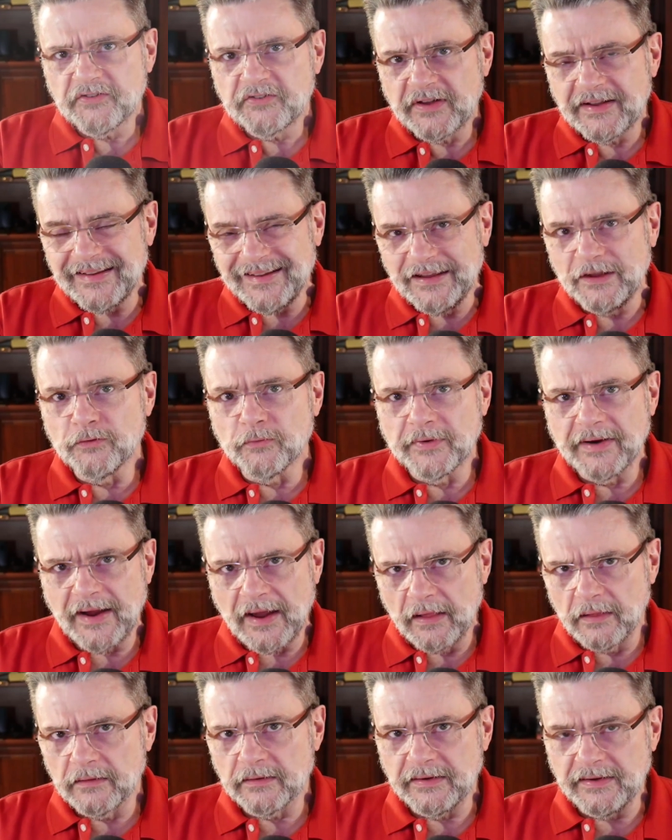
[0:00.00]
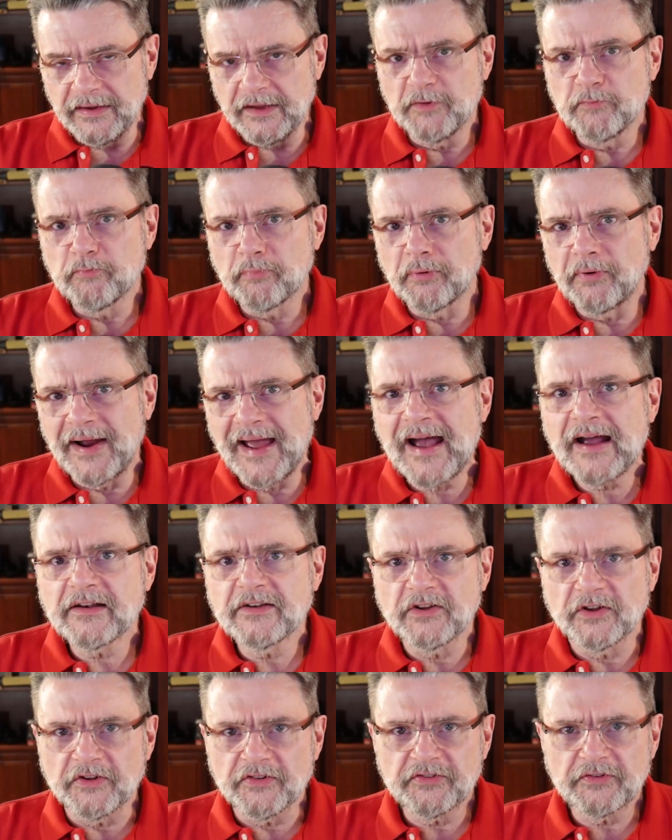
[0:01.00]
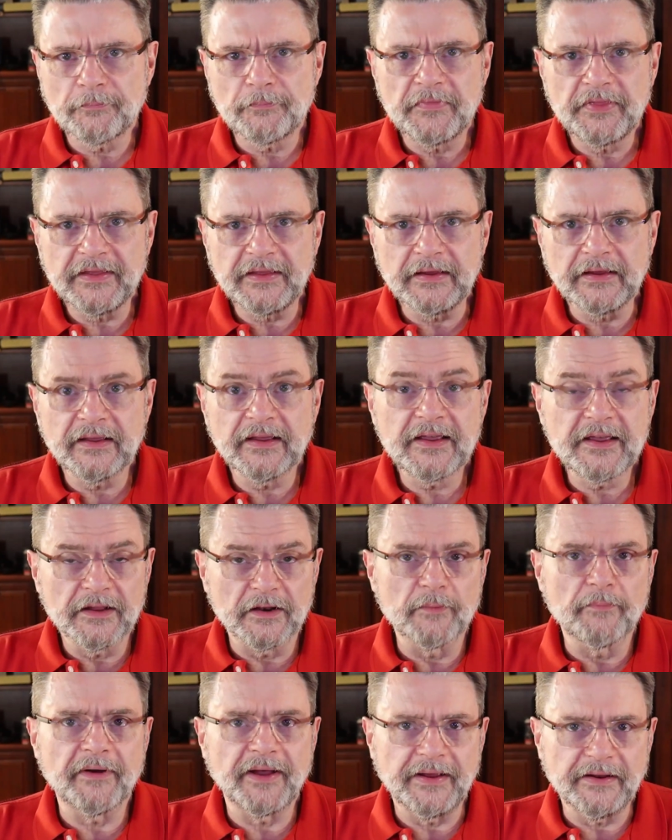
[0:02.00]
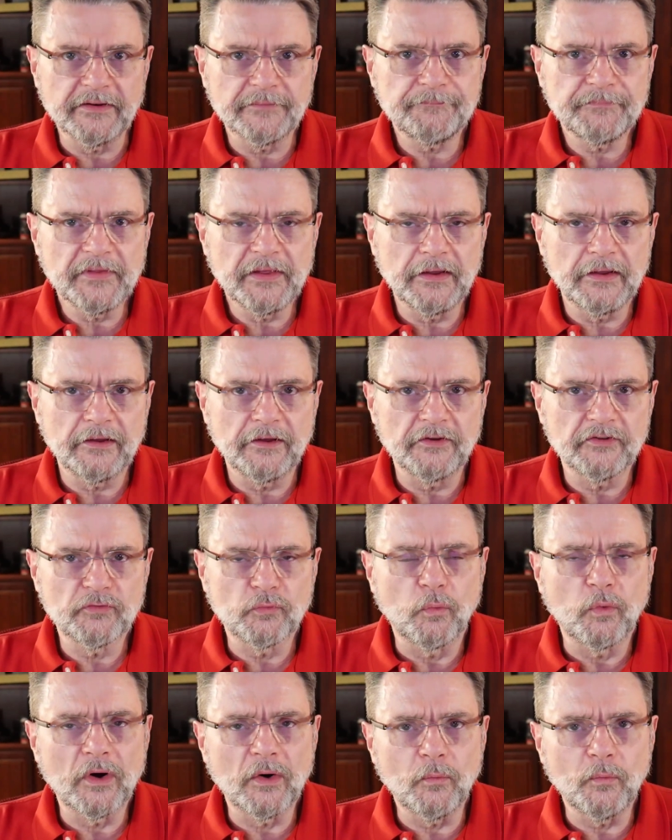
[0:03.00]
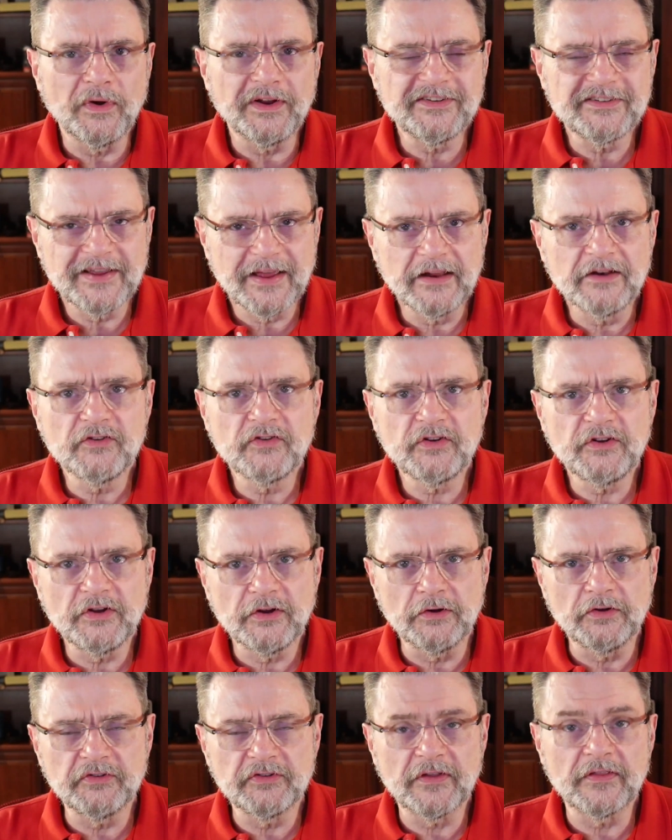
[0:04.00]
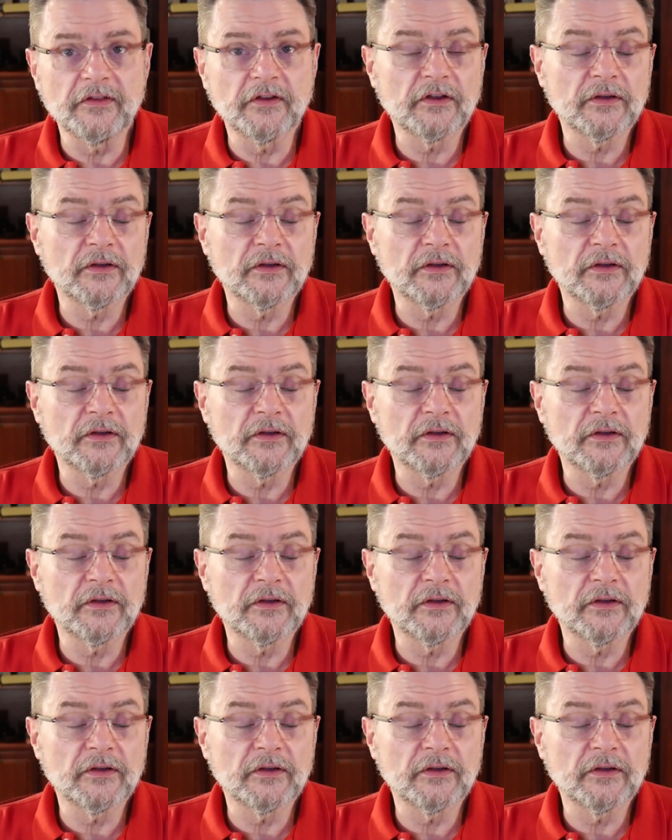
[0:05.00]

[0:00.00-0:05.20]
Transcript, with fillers: I said, in reality, in practice, the kilobyte is what we tend to use in the